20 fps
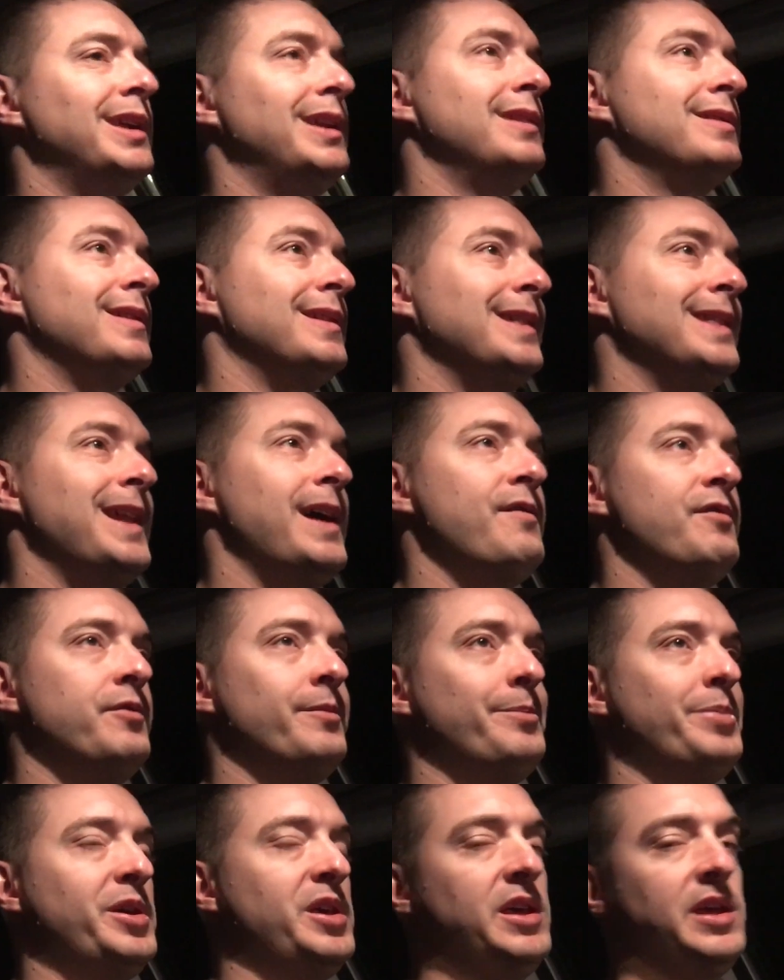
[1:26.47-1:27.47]
It is
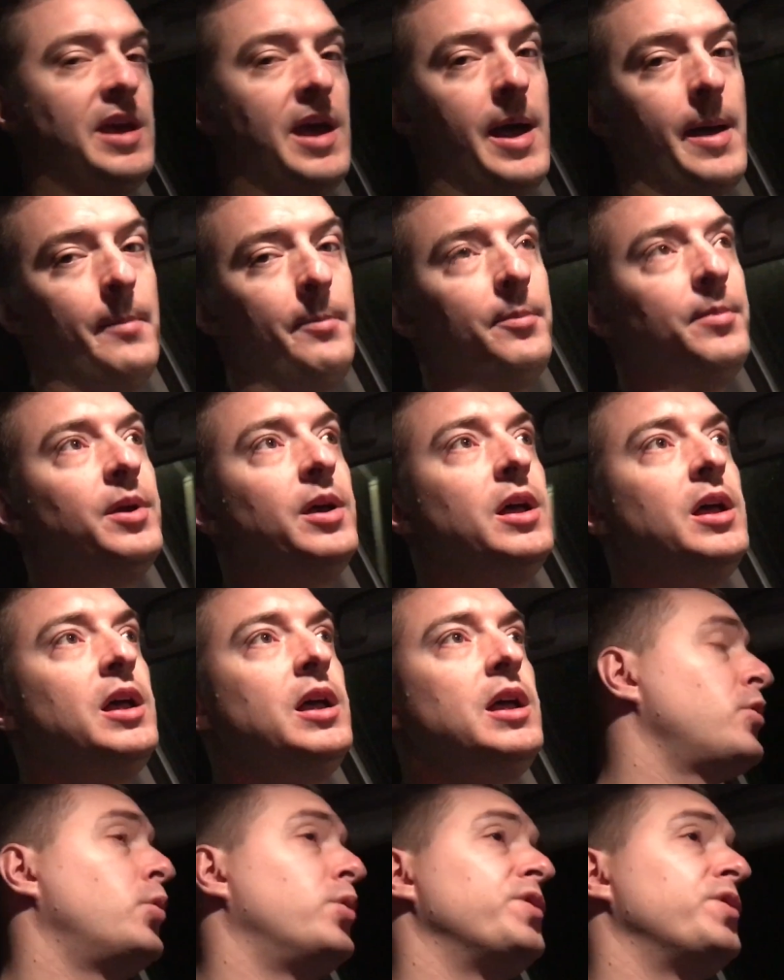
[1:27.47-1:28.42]
11 p.m.